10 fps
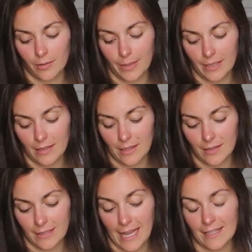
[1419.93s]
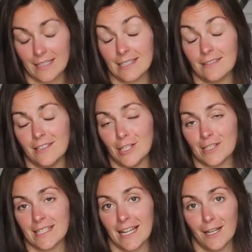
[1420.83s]
But yeah, it
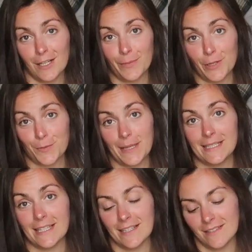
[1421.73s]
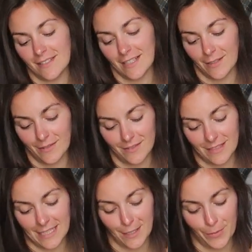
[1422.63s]
does take a little bit of space and
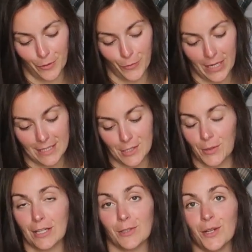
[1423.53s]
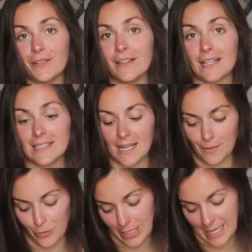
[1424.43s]
a little bit of weight, so I don't know if next time I
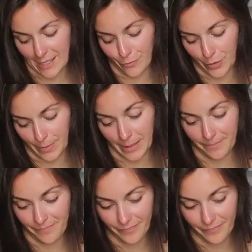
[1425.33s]
would take it with me.